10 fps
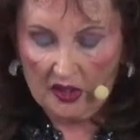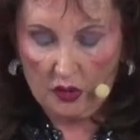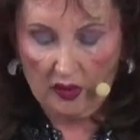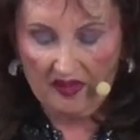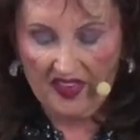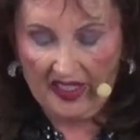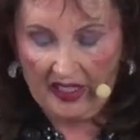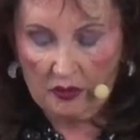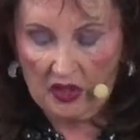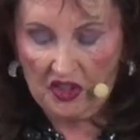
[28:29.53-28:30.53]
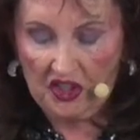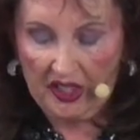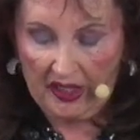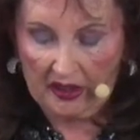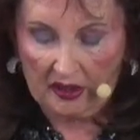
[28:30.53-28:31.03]
to a vending
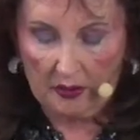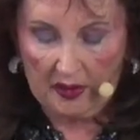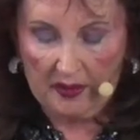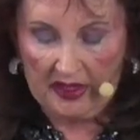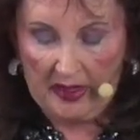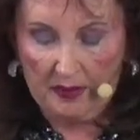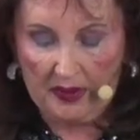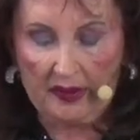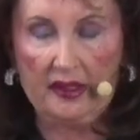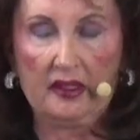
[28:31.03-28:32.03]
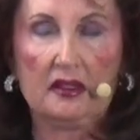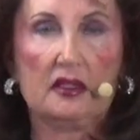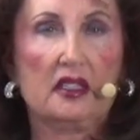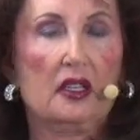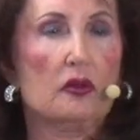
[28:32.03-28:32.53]
machine to be manipulated
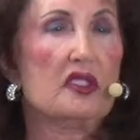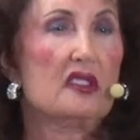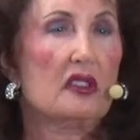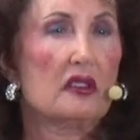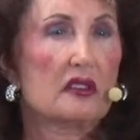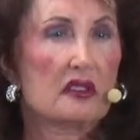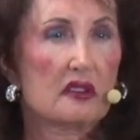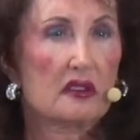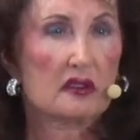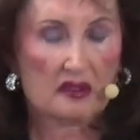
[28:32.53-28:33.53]
to get results.